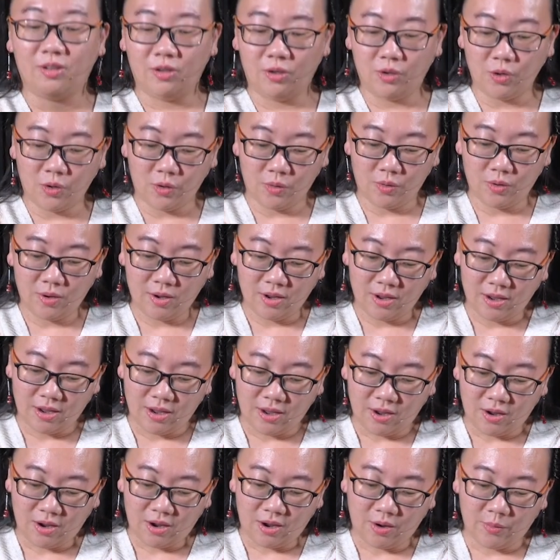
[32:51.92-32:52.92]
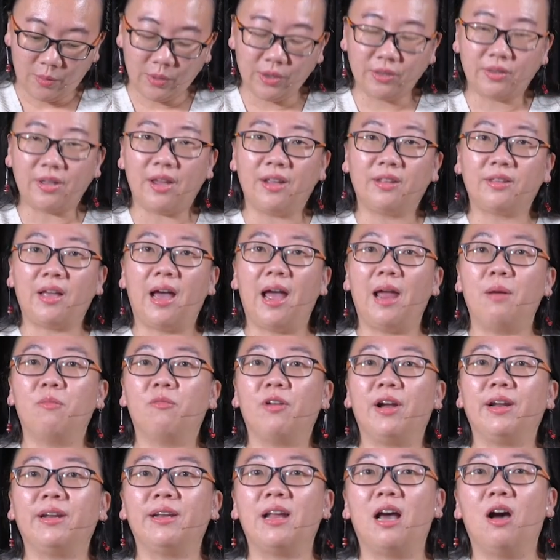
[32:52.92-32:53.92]
You know, we're going to take
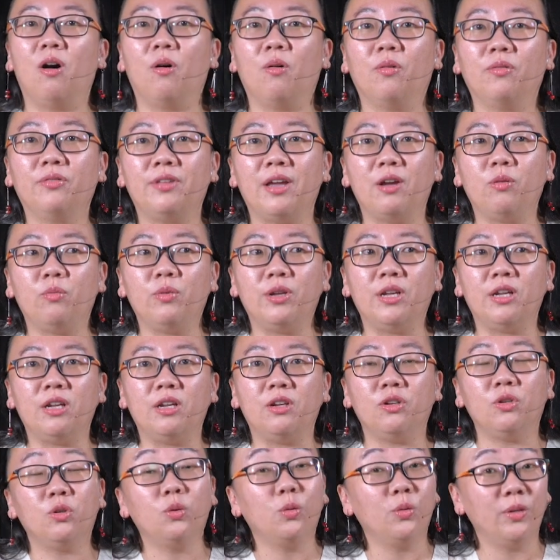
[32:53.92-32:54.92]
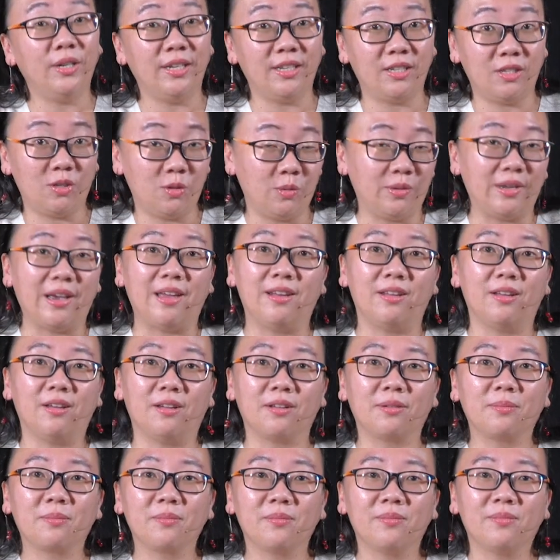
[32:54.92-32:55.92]
time right now that we do this
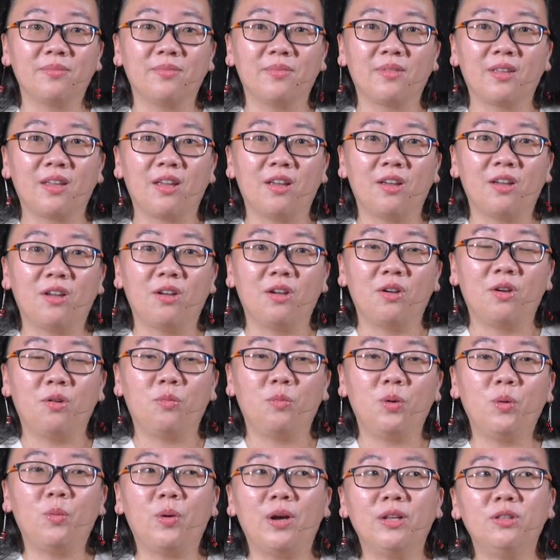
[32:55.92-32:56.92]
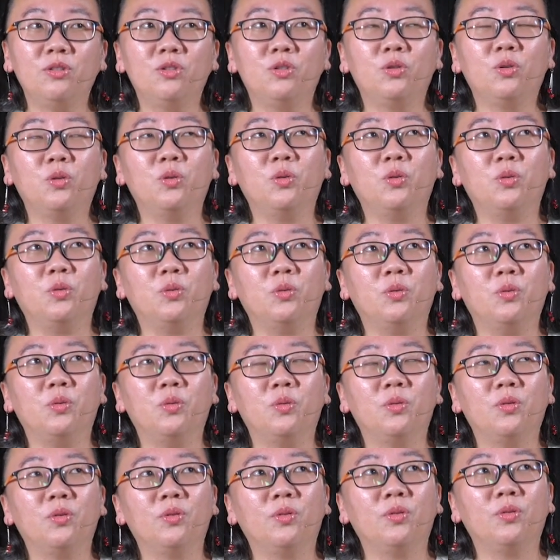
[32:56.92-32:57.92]
together. We want
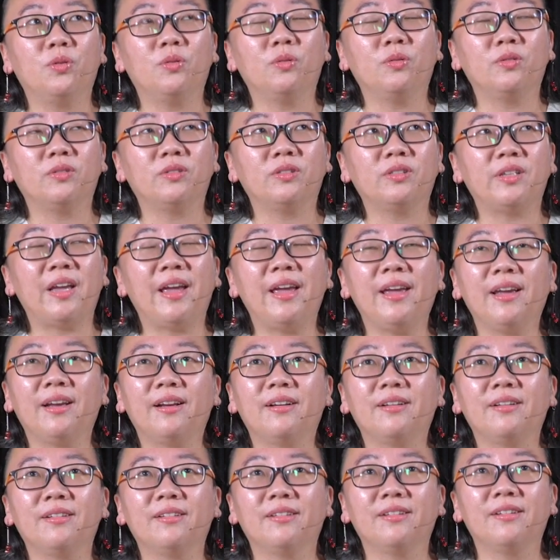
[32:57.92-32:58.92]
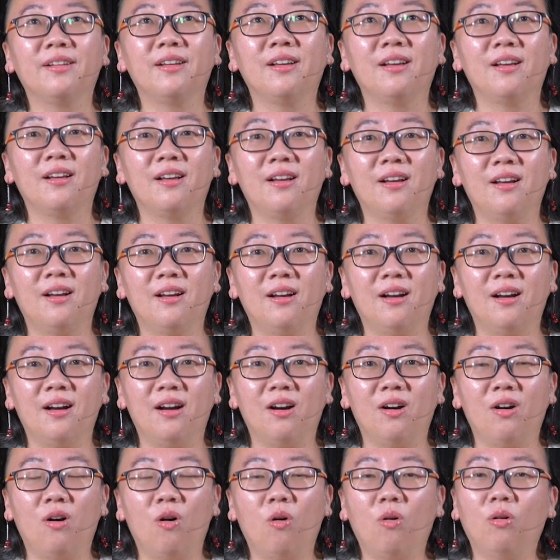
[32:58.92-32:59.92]
to take
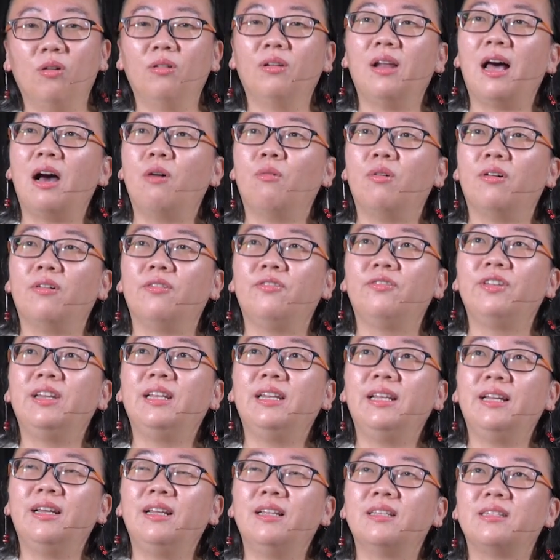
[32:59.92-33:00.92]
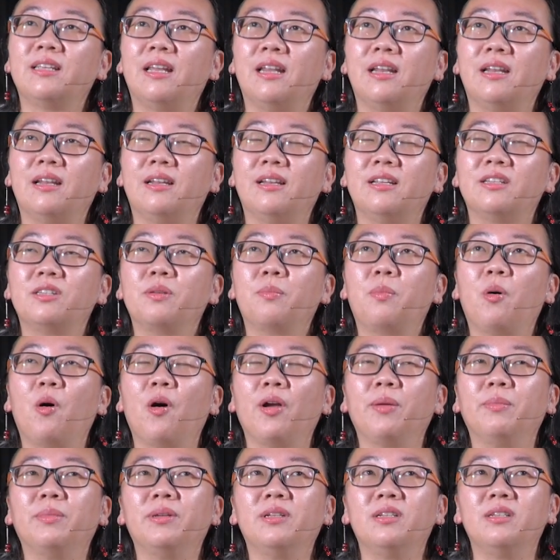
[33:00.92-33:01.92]
all our feelings and
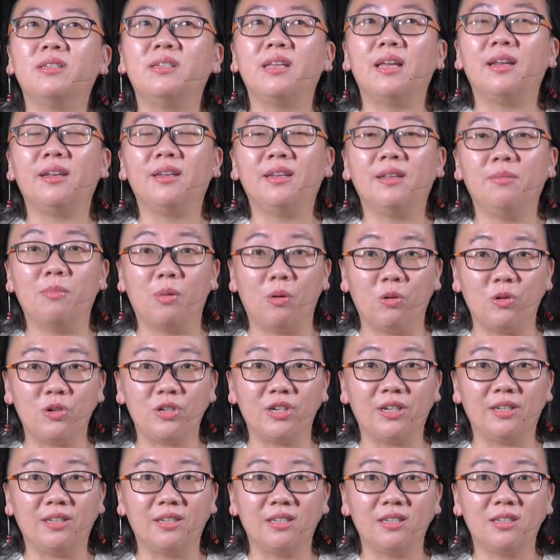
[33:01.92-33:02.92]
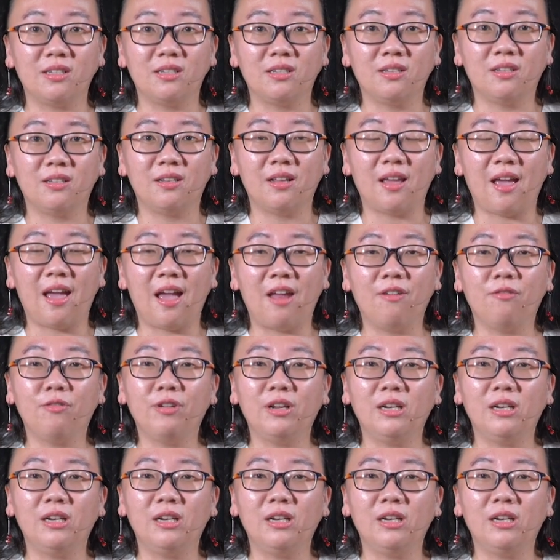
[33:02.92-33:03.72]
disappointments and emotions and